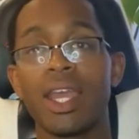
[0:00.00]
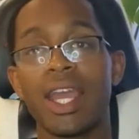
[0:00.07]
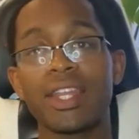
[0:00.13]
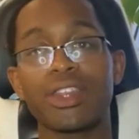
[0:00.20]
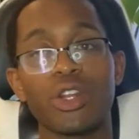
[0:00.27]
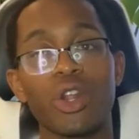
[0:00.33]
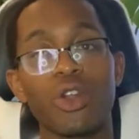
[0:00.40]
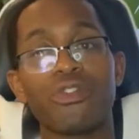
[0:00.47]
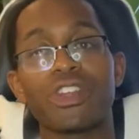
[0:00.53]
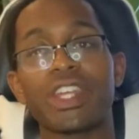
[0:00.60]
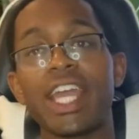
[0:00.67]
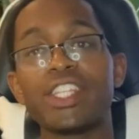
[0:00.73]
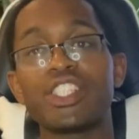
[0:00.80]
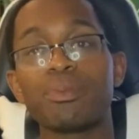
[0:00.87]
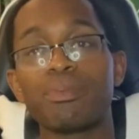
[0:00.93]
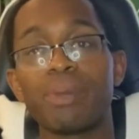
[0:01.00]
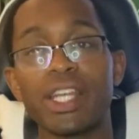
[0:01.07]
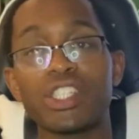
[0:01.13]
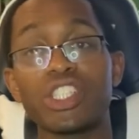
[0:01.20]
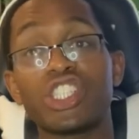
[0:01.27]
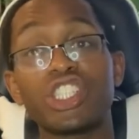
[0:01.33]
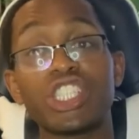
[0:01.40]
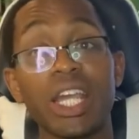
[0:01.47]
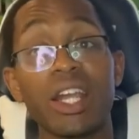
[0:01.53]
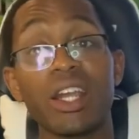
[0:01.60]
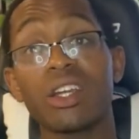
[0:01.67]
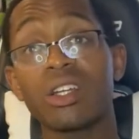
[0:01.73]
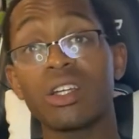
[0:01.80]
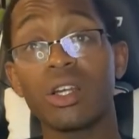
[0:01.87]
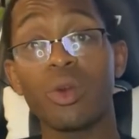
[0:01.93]
hit the notification button,
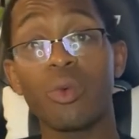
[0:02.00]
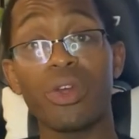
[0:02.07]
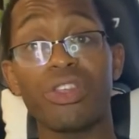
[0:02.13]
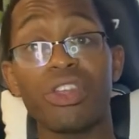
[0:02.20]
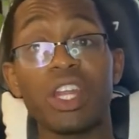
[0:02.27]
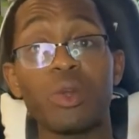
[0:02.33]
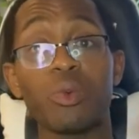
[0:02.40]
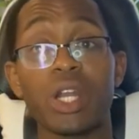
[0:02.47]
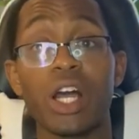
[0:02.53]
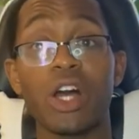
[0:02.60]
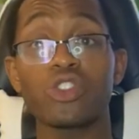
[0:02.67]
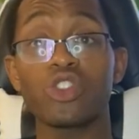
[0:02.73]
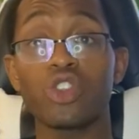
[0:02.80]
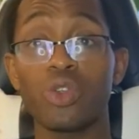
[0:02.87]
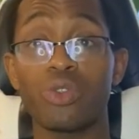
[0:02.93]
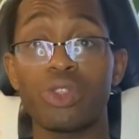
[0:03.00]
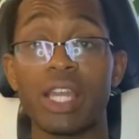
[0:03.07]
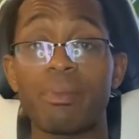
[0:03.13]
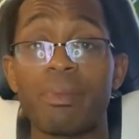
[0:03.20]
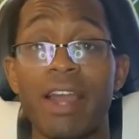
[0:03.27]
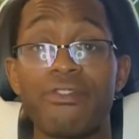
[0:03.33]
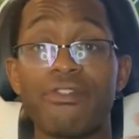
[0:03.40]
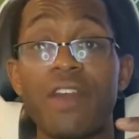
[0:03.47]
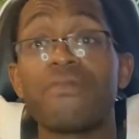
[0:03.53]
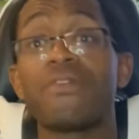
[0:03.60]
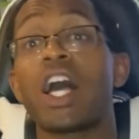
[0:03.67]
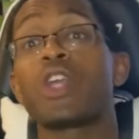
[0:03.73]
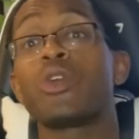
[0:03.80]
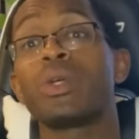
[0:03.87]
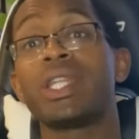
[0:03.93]
share with anyone else who you think might find
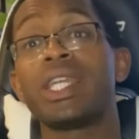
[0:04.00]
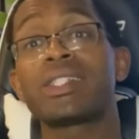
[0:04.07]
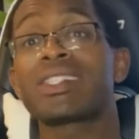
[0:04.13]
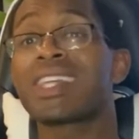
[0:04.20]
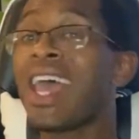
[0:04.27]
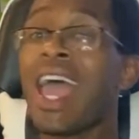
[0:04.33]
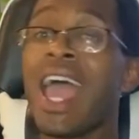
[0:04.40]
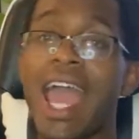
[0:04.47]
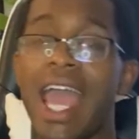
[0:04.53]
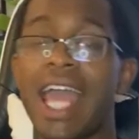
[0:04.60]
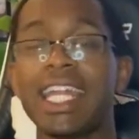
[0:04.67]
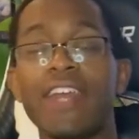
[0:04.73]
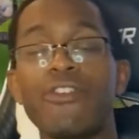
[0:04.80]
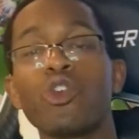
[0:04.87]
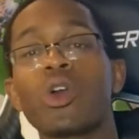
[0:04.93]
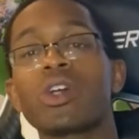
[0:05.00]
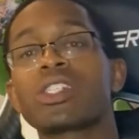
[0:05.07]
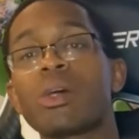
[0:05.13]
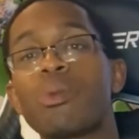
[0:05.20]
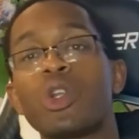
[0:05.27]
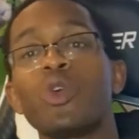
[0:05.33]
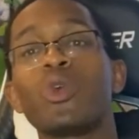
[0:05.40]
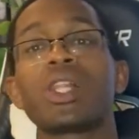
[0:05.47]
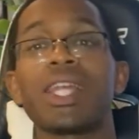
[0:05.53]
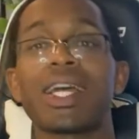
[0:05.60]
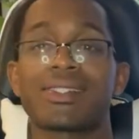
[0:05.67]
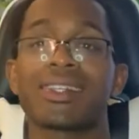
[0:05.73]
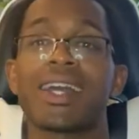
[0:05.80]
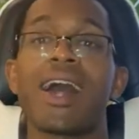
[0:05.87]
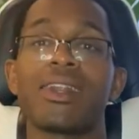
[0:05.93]
value in this. And if you are someone who
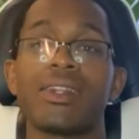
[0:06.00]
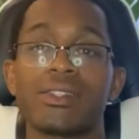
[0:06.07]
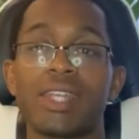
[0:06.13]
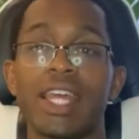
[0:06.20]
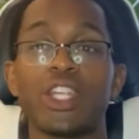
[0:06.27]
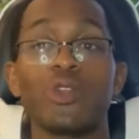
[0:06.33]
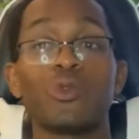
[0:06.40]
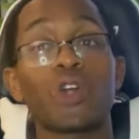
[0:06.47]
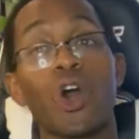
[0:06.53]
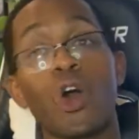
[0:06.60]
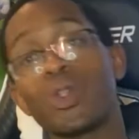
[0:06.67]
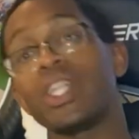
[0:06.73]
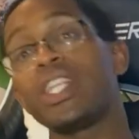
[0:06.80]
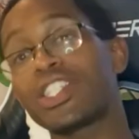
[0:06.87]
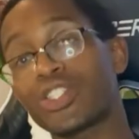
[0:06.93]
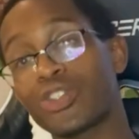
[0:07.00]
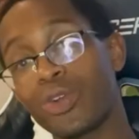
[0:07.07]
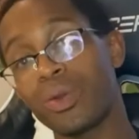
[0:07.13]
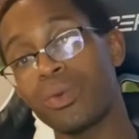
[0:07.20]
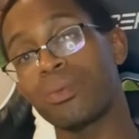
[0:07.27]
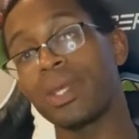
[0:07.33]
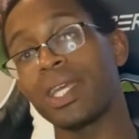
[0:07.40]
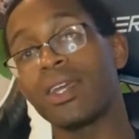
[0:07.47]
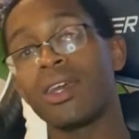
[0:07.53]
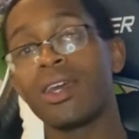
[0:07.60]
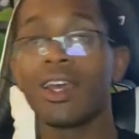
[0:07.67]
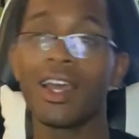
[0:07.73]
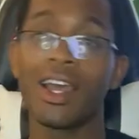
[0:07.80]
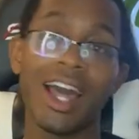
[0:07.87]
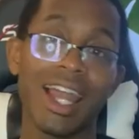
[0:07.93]
collects katas and you totally disagree with me,
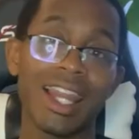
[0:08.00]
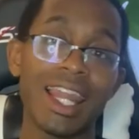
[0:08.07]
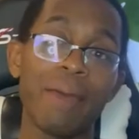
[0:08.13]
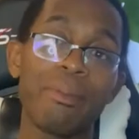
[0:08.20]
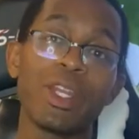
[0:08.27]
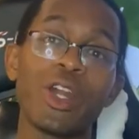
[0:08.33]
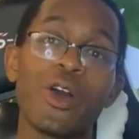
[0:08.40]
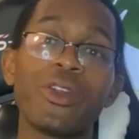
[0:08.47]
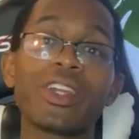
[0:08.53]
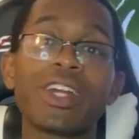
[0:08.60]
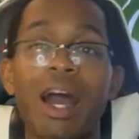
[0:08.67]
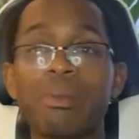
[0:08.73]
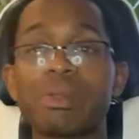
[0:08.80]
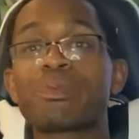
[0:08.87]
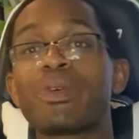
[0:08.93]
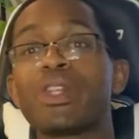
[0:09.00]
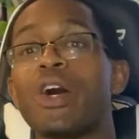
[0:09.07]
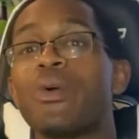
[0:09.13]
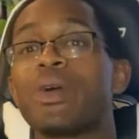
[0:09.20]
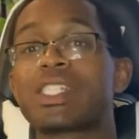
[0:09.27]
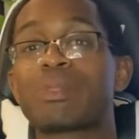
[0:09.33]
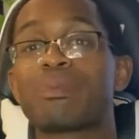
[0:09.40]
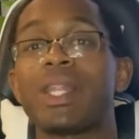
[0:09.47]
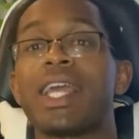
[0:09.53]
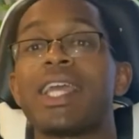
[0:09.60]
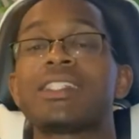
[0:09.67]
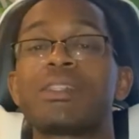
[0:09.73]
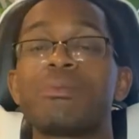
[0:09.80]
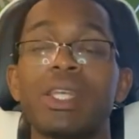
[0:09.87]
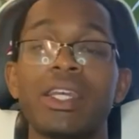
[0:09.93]
let me know in the comments below.
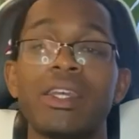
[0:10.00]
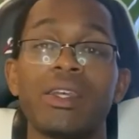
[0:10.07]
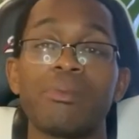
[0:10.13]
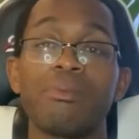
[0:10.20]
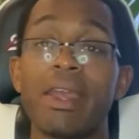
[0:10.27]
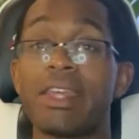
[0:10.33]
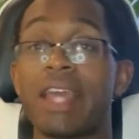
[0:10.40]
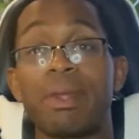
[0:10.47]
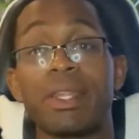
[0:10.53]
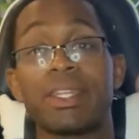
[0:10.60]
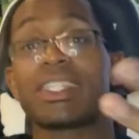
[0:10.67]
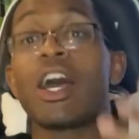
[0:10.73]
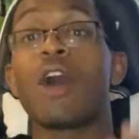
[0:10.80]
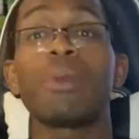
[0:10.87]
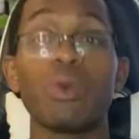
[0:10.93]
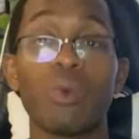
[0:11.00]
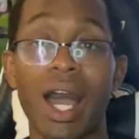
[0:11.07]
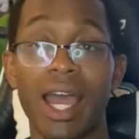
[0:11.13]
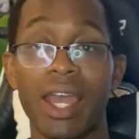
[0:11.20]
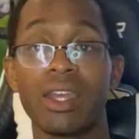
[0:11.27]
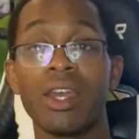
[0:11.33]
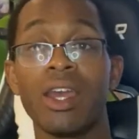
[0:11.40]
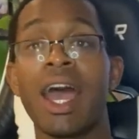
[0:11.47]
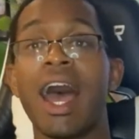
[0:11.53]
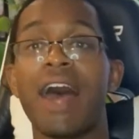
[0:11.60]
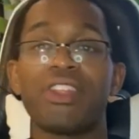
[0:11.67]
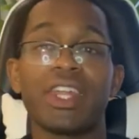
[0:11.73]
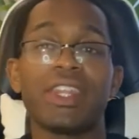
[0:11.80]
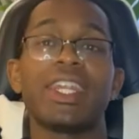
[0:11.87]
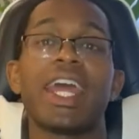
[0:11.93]
Explain to me. Tell me why.
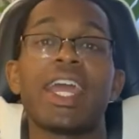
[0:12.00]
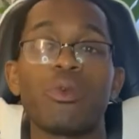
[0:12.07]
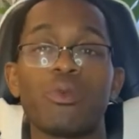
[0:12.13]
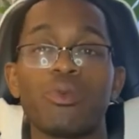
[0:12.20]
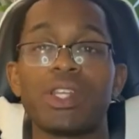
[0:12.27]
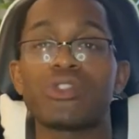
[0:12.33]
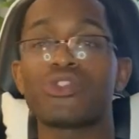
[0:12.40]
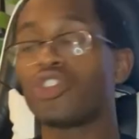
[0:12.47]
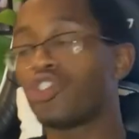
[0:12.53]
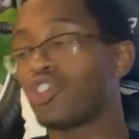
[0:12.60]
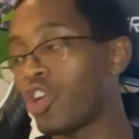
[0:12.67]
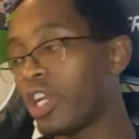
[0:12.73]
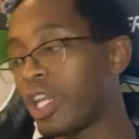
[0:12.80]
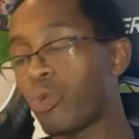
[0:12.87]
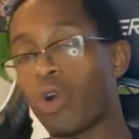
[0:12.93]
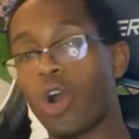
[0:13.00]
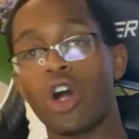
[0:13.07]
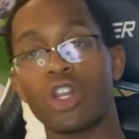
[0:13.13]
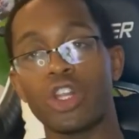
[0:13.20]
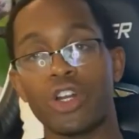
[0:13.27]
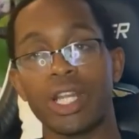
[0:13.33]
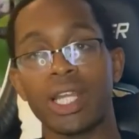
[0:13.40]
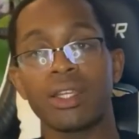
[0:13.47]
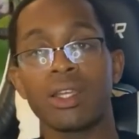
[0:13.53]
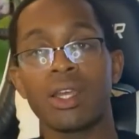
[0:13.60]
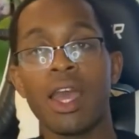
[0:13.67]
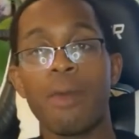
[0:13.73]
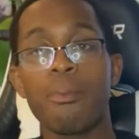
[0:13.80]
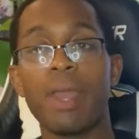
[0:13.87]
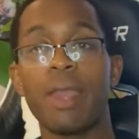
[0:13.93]
At the end of the day, this is a journey we're all learning.
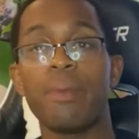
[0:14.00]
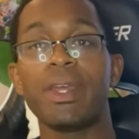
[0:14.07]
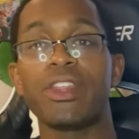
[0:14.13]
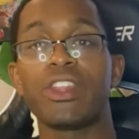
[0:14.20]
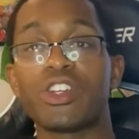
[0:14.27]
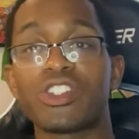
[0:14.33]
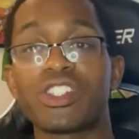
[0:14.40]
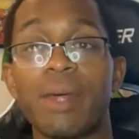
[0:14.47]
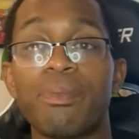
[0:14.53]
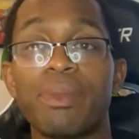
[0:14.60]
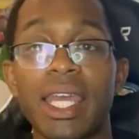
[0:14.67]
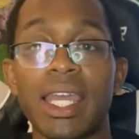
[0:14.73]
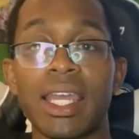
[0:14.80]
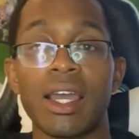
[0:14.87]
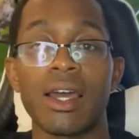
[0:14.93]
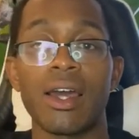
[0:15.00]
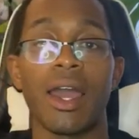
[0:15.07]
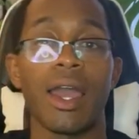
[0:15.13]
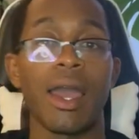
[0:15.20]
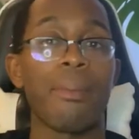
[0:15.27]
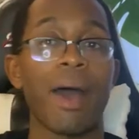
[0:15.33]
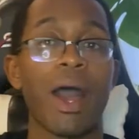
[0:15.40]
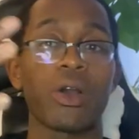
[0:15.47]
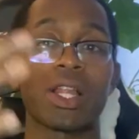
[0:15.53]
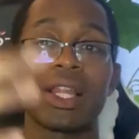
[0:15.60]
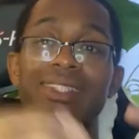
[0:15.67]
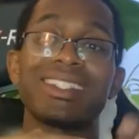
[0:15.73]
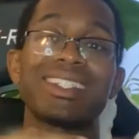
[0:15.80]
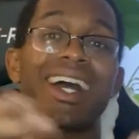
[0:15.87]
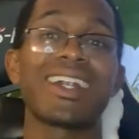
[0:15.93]
Maybe there's something about
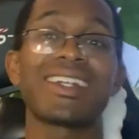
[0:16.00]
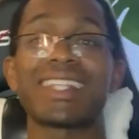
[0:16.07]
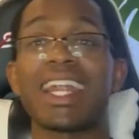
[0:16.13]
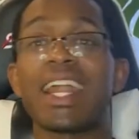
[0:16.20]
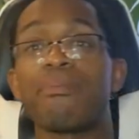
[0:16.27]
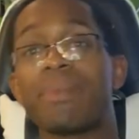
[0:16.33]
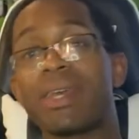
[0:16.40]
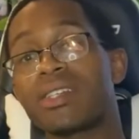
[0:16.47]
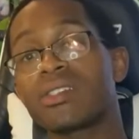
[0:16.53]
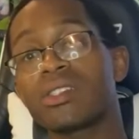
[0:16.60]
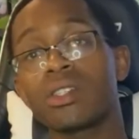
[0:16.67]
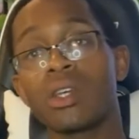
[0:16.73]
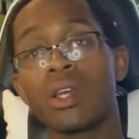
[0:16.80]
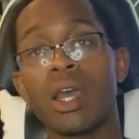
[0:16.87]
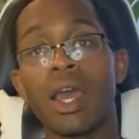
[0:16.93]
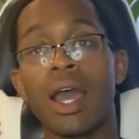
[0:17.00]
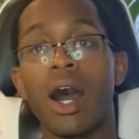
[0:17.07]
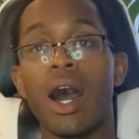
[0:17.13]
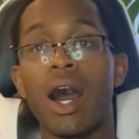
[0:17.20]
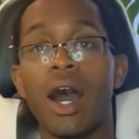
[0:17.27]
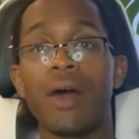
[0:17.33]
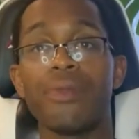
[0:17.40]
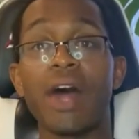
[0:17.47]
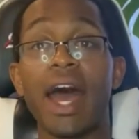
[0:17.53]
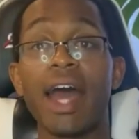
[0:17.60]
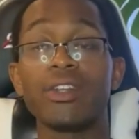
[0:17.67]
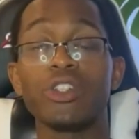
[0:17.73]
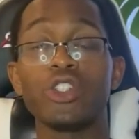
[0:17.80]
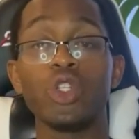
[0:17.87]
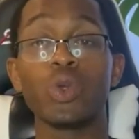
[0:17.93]
collecting katas that I missed
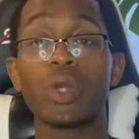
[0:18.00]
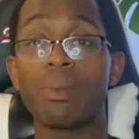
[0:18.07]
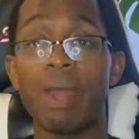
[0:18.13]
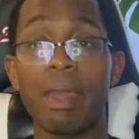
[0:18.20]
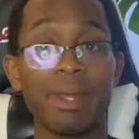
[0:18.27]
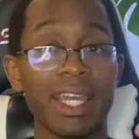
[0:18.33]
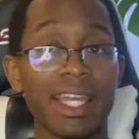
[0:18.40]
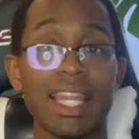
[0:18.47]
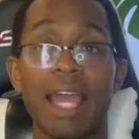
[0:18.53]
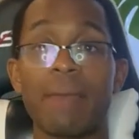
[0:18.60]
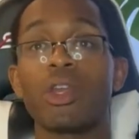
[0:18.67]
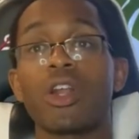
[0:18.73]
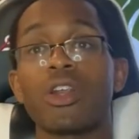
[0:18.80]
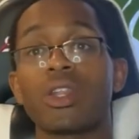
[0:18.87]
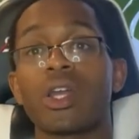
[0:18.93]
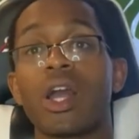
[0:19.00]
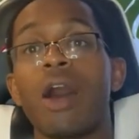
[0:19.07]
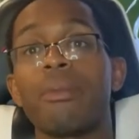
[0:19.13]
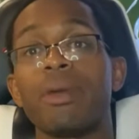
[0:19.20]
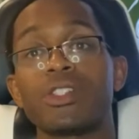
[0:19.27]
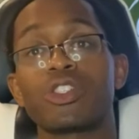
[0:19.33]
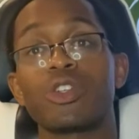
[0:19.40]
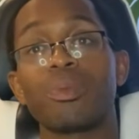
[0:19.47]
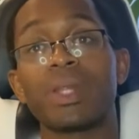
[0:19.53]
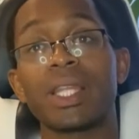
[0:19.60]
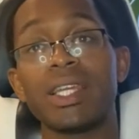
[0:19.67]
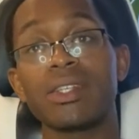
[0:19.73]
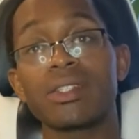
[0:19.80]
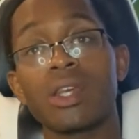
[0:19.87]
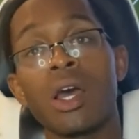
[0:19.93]
that you could maybe enlighten me on in the comments. So
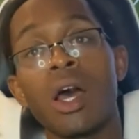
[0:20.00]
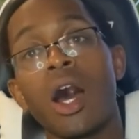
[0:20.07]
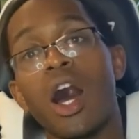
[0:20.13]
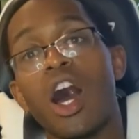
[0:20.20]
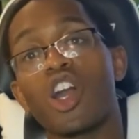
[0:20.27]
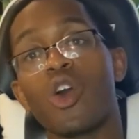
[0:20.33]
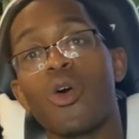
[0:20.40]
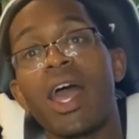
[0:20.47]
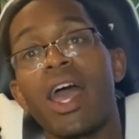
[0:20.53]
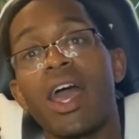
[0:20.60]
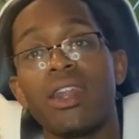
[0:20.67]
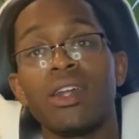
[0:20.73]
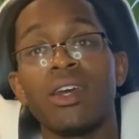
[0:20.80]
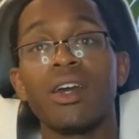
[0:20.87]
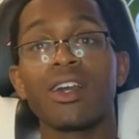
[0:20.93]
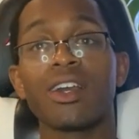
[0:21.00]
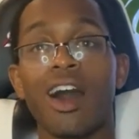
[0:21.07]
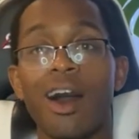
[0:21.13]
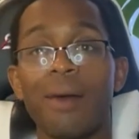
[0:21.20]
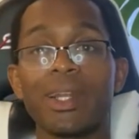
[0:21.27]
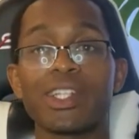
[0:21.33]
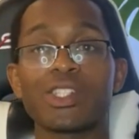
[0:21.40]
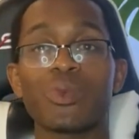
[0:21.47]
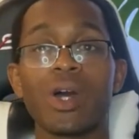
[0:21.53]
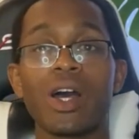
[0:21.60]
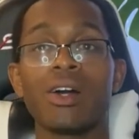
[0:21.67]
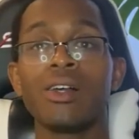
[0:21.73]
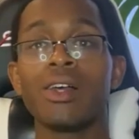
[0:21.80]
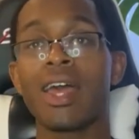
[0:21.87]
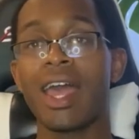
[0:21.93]
please go ahead, comment as
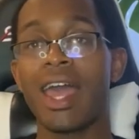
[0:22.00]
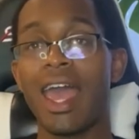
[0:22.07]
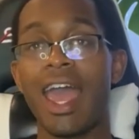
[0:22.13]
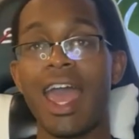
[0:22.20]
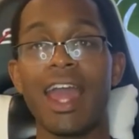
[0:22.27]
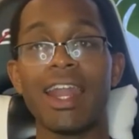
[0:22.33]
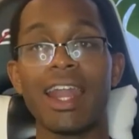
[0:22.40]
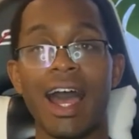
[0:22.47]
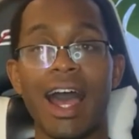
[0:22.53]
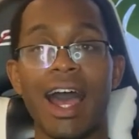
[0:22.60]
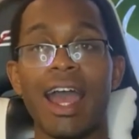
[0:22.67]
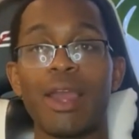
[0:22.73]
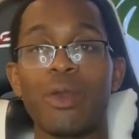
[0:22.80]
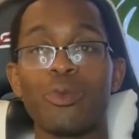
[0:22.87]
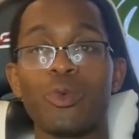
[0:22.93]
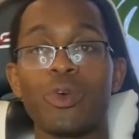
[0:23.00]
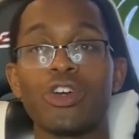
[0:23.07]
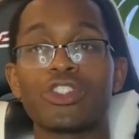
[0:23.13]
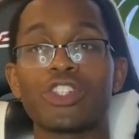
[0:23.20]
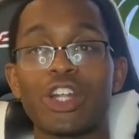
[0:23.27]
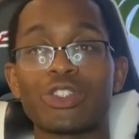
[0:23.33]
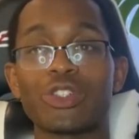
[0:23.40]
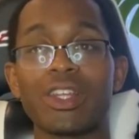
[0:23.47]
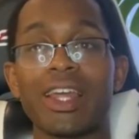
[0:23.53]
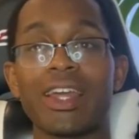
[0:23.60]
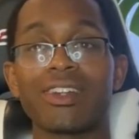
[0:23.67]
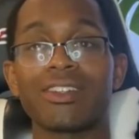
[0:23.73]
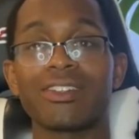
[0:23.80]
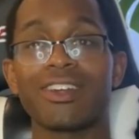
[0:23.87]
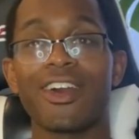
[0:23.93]
well, and I will talk to y'all
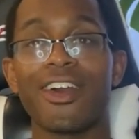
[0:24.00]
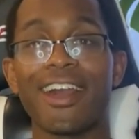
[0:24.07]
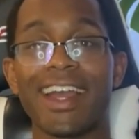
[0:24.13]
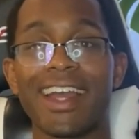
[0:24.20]
later. All